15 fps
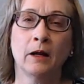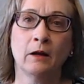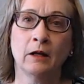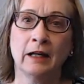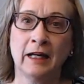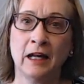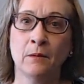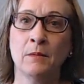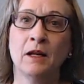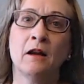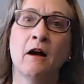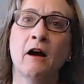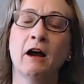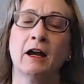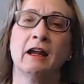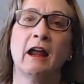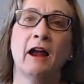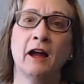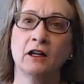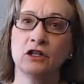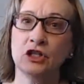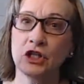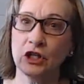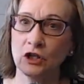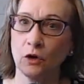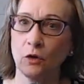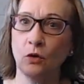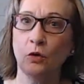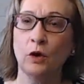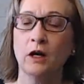him and I had to
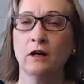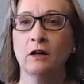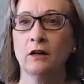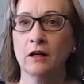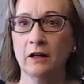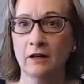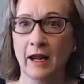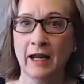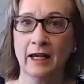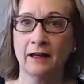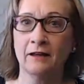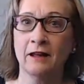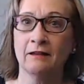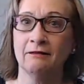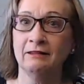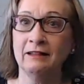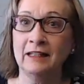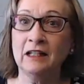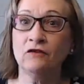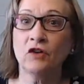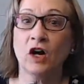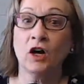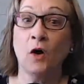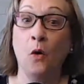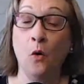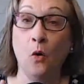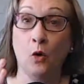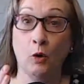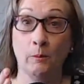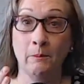go and leave our
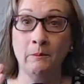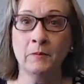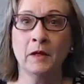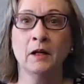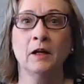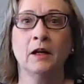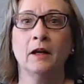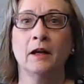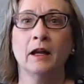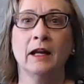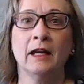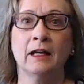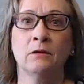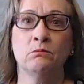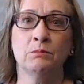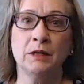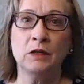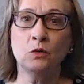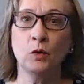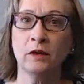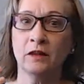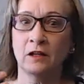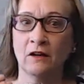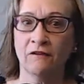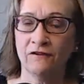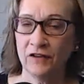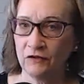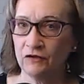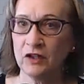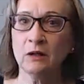home and be within a
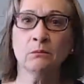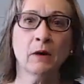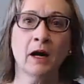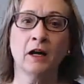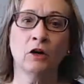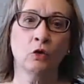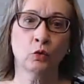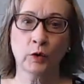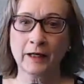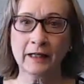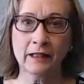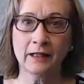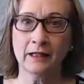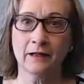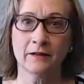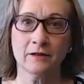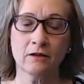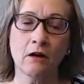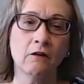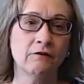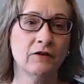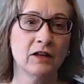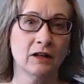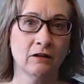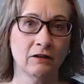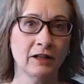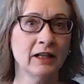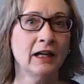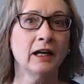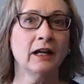50-mile radius of the
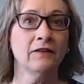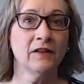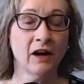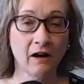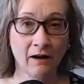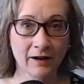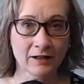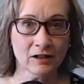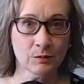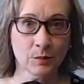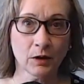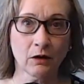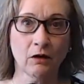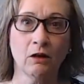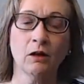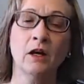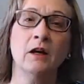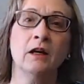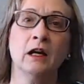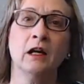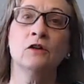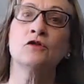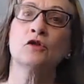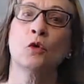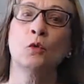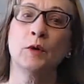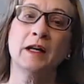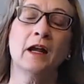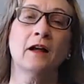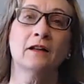clinic and the hospital. And so
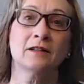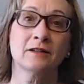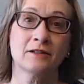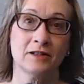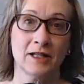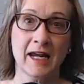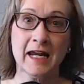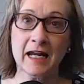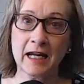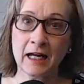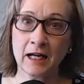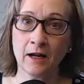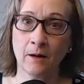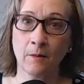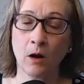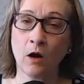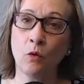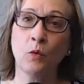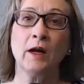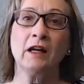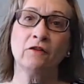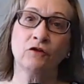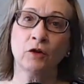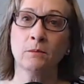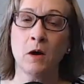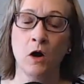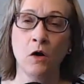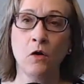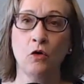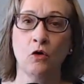we had to stay away from
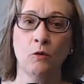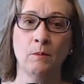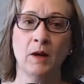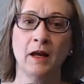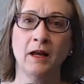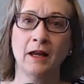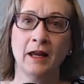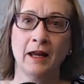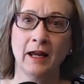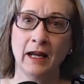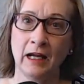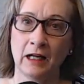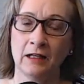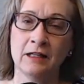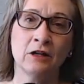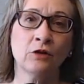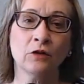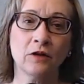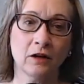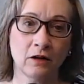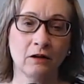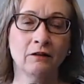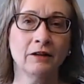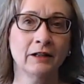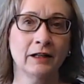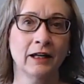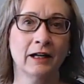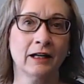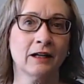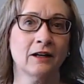home and near the
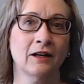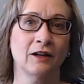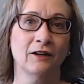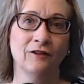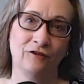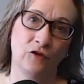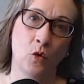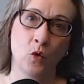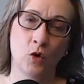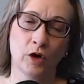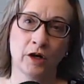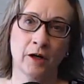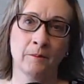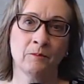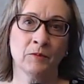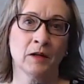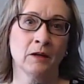clinic for